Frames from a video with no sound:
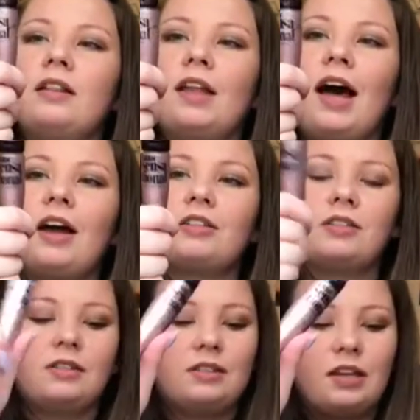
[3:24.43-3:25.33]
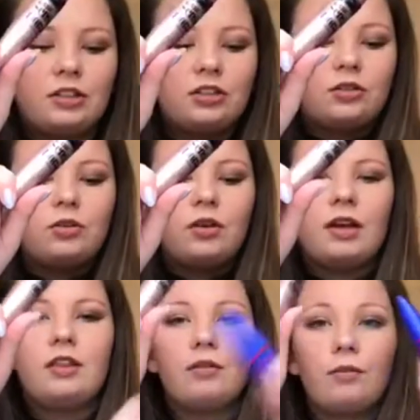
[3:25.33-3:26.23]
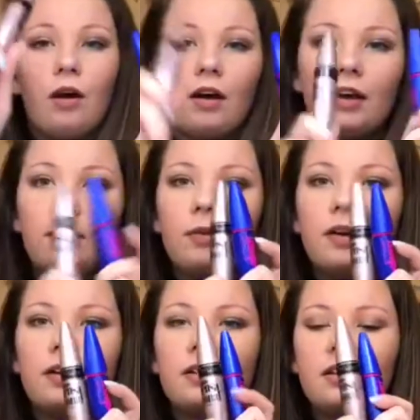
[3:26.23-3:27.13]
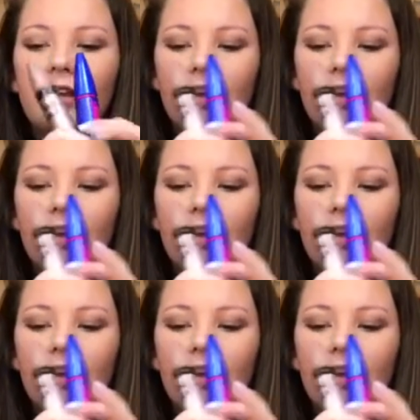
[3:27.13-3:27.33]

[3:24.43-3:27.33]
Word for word: Lash Sensational and the Rocket one,